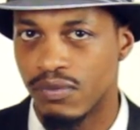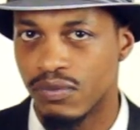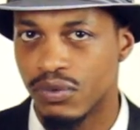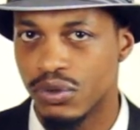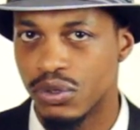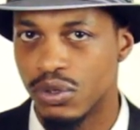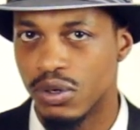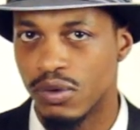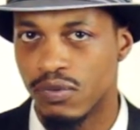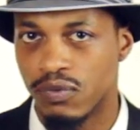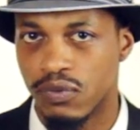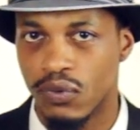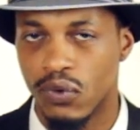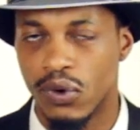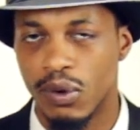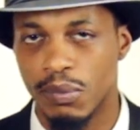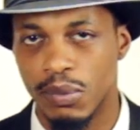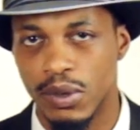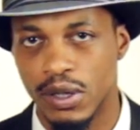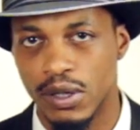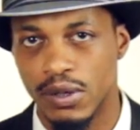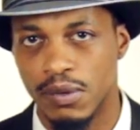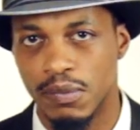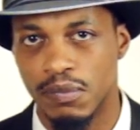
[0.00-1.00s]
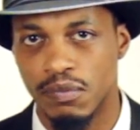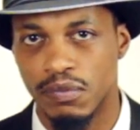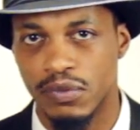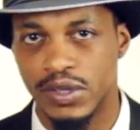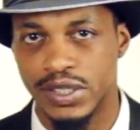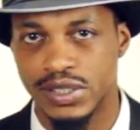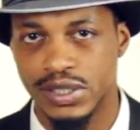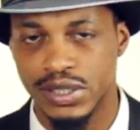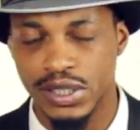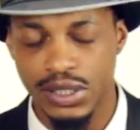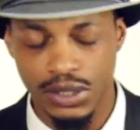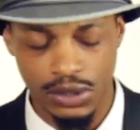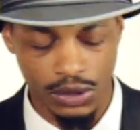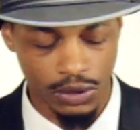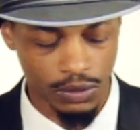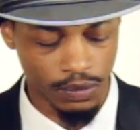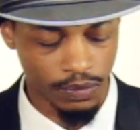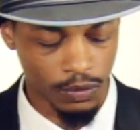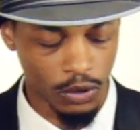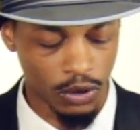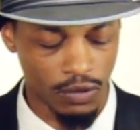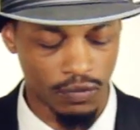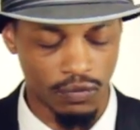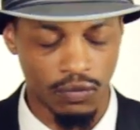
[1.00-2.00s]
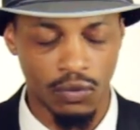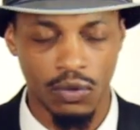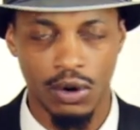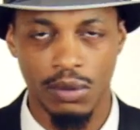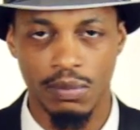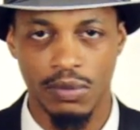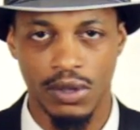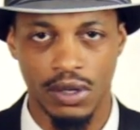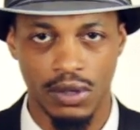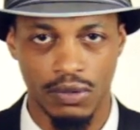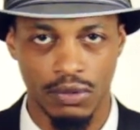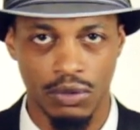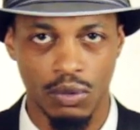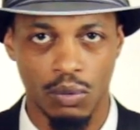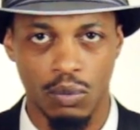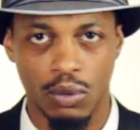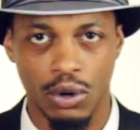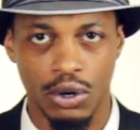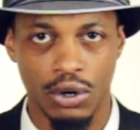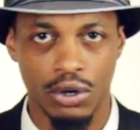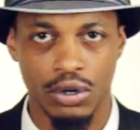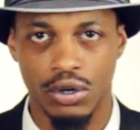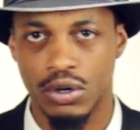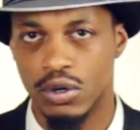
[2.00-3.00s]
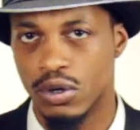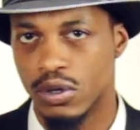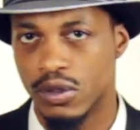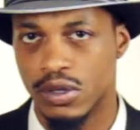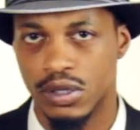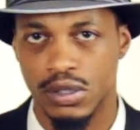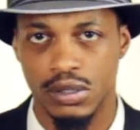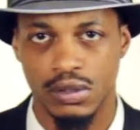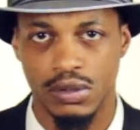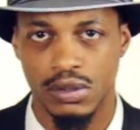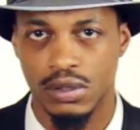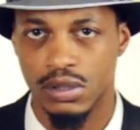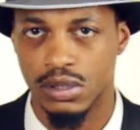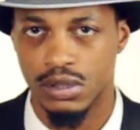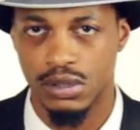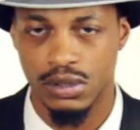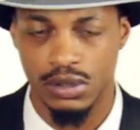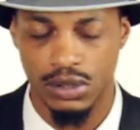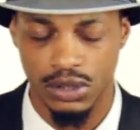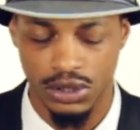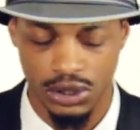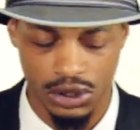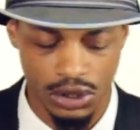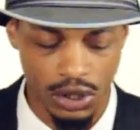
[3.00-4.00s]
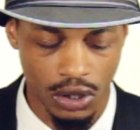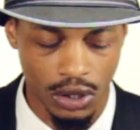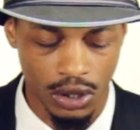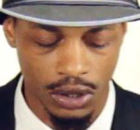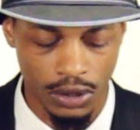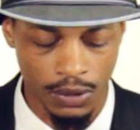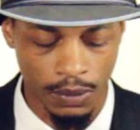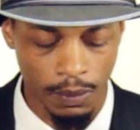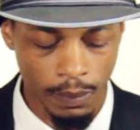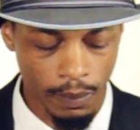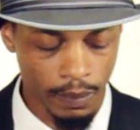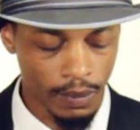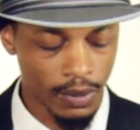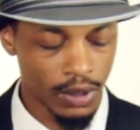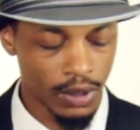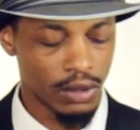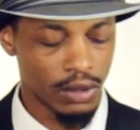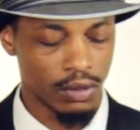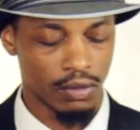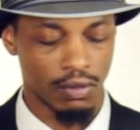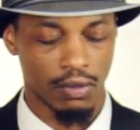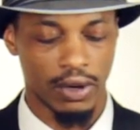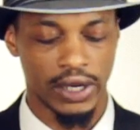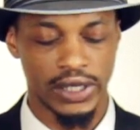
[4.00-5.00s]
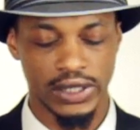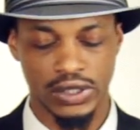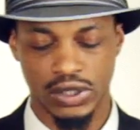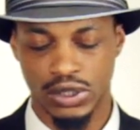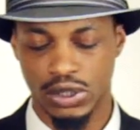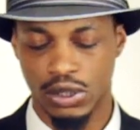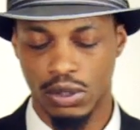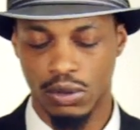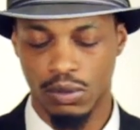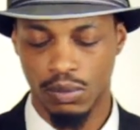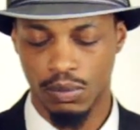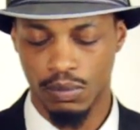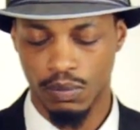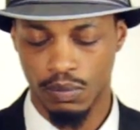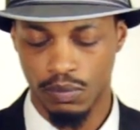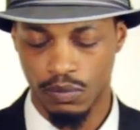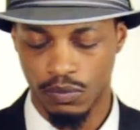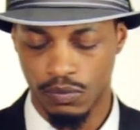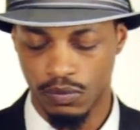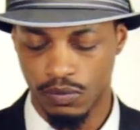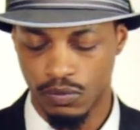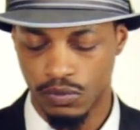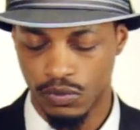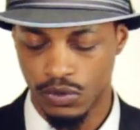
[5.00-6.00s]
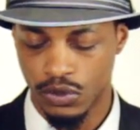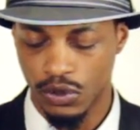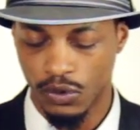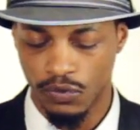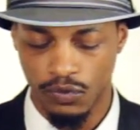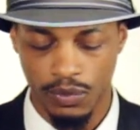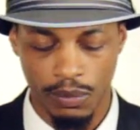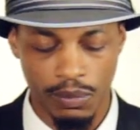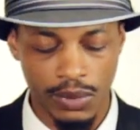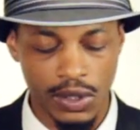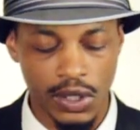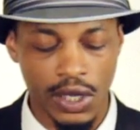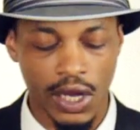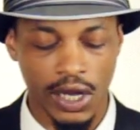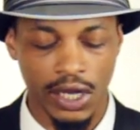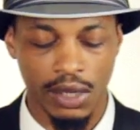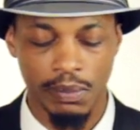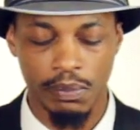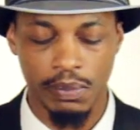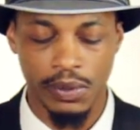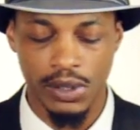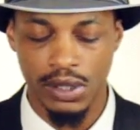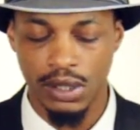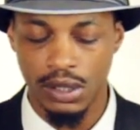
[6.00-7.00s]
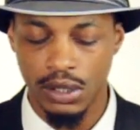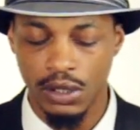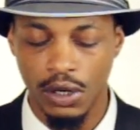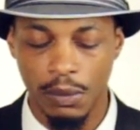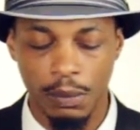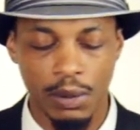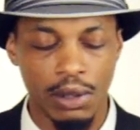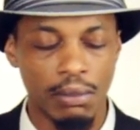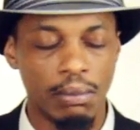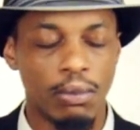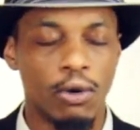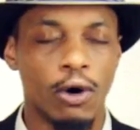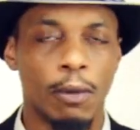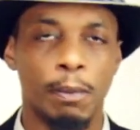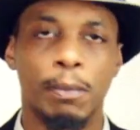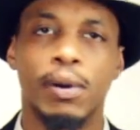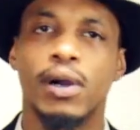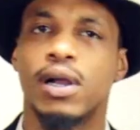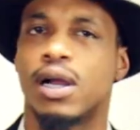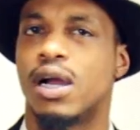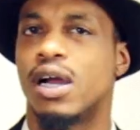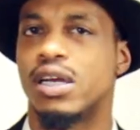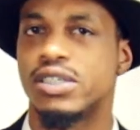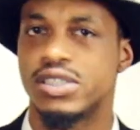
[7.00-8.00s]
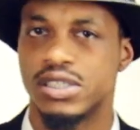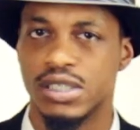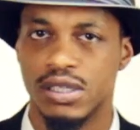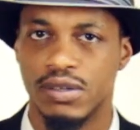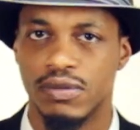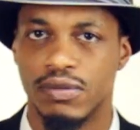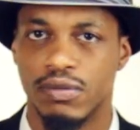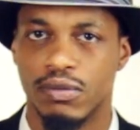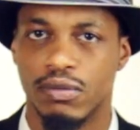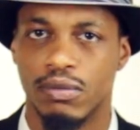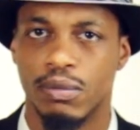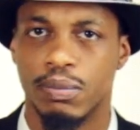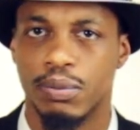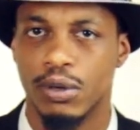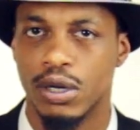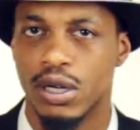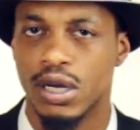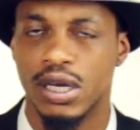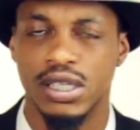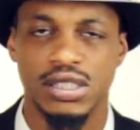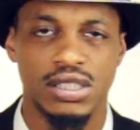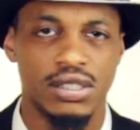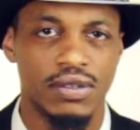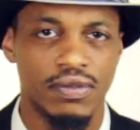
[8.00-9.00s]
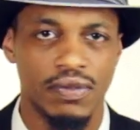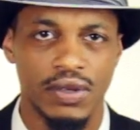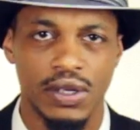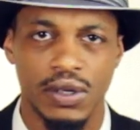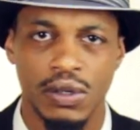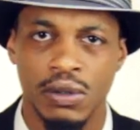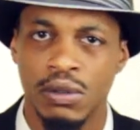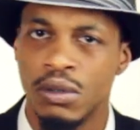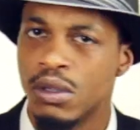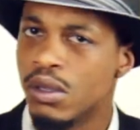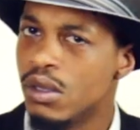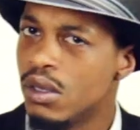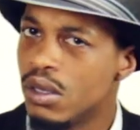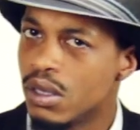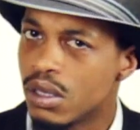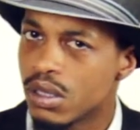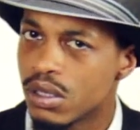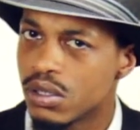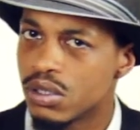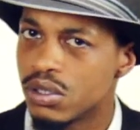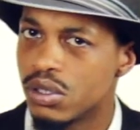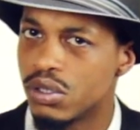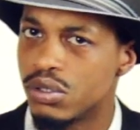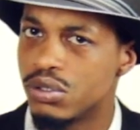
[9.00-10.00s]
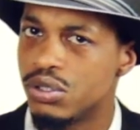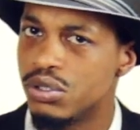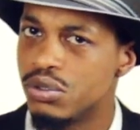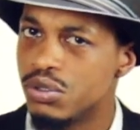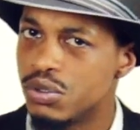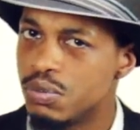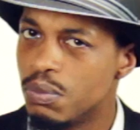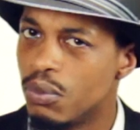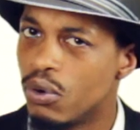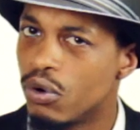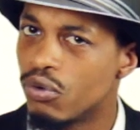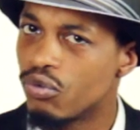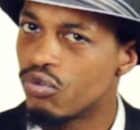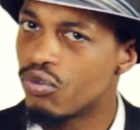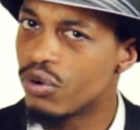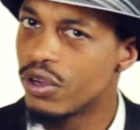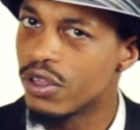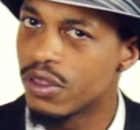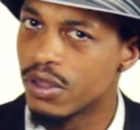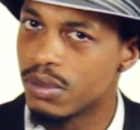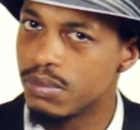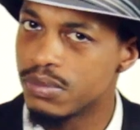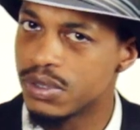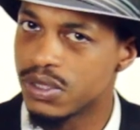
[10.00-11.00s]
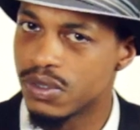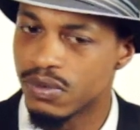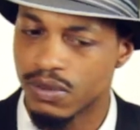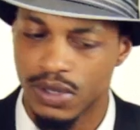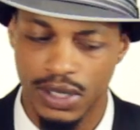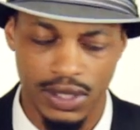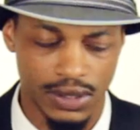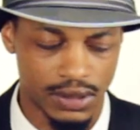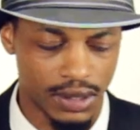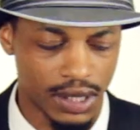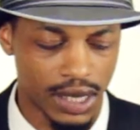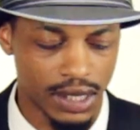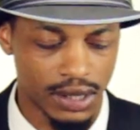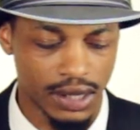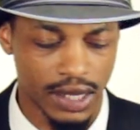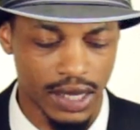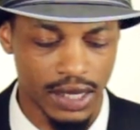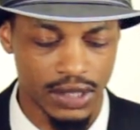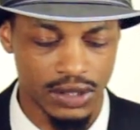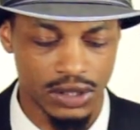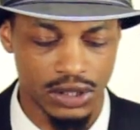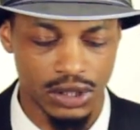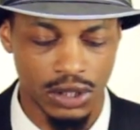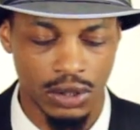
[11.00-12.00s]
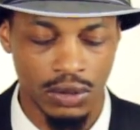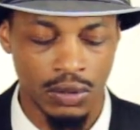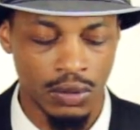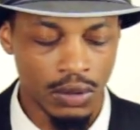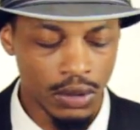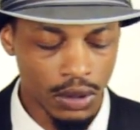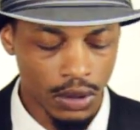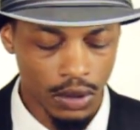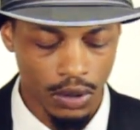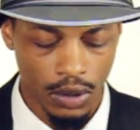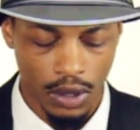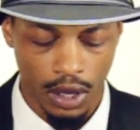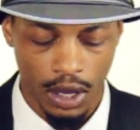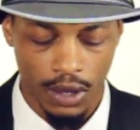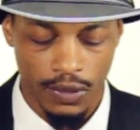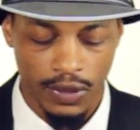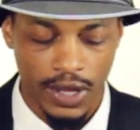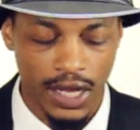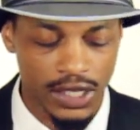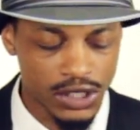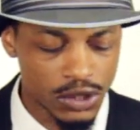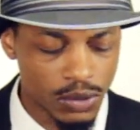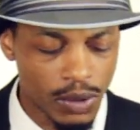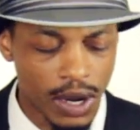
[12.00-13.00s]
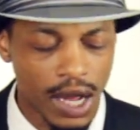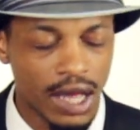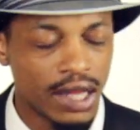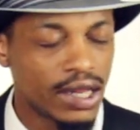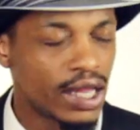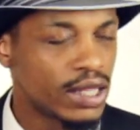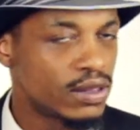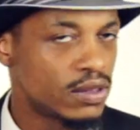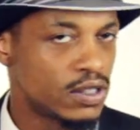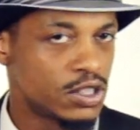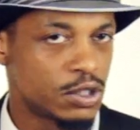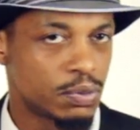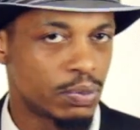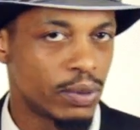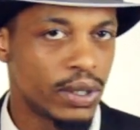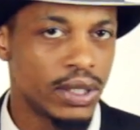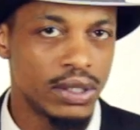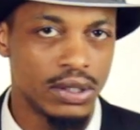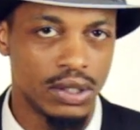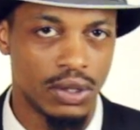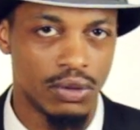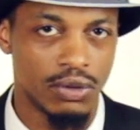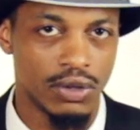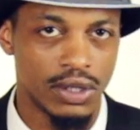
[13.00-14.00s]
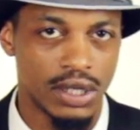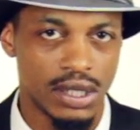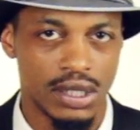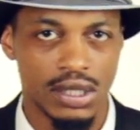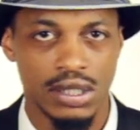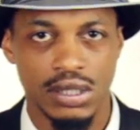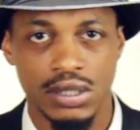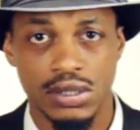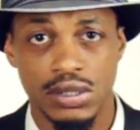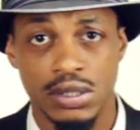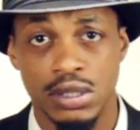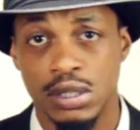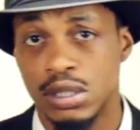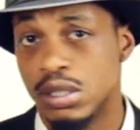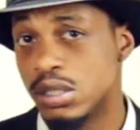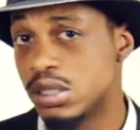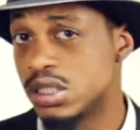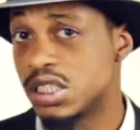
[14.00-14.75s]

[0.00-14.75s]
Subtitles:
For you to form the signal or form the word or the song, right? So for me, I can be a little bit more percussive and, use more rhythms and things like that. So that's why I like the spring-loaded keys.